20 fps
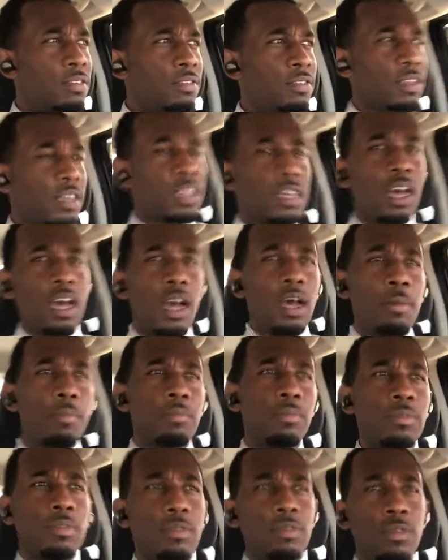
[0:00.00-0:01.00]
succumbed
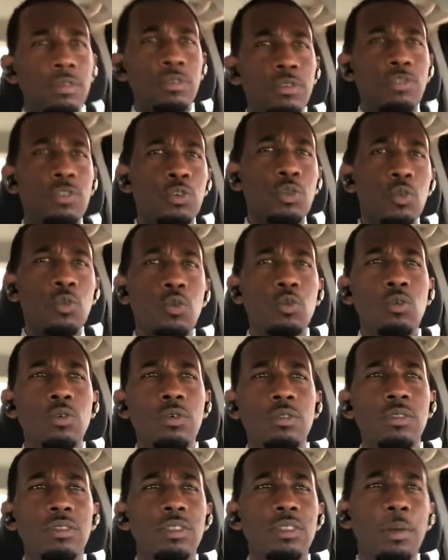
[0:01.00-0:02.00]
to
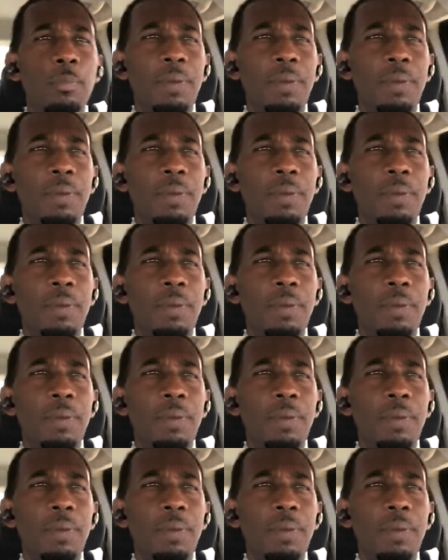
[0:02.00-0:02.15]
the